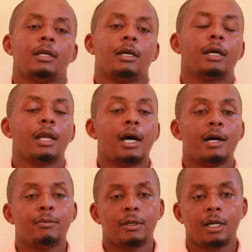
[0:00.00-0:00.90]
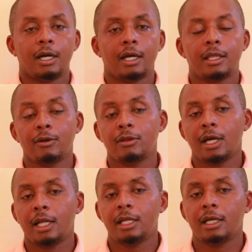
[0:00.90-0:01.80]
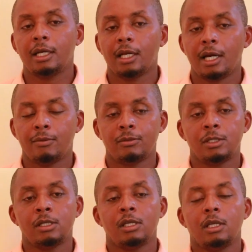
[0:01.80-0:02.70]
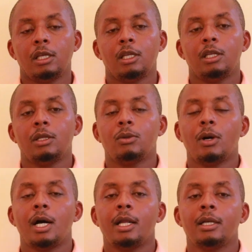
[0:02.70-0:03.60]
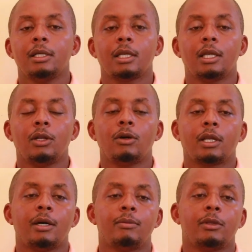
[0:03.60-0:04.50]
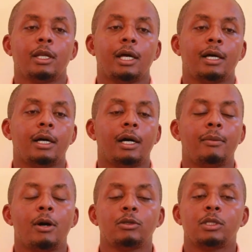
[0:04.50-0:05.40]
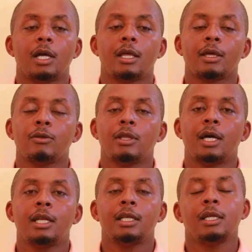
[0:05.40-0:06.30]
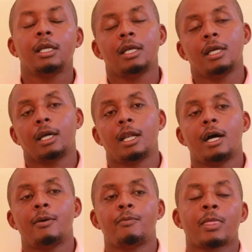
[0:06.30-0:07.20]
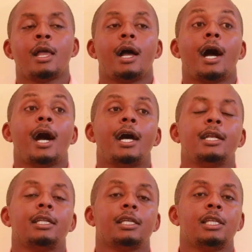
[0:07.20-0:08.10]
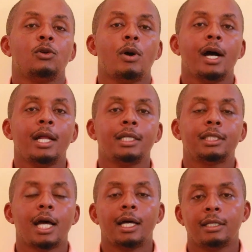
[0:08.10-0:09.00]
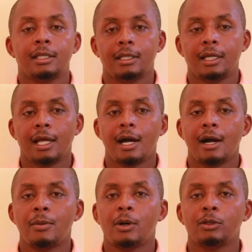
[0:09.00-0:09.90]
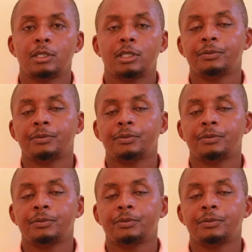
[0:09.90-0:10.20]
gram. 1,000 gram. In 1 kilogram, there are about 1,000 gram. And in 1 ton, there are about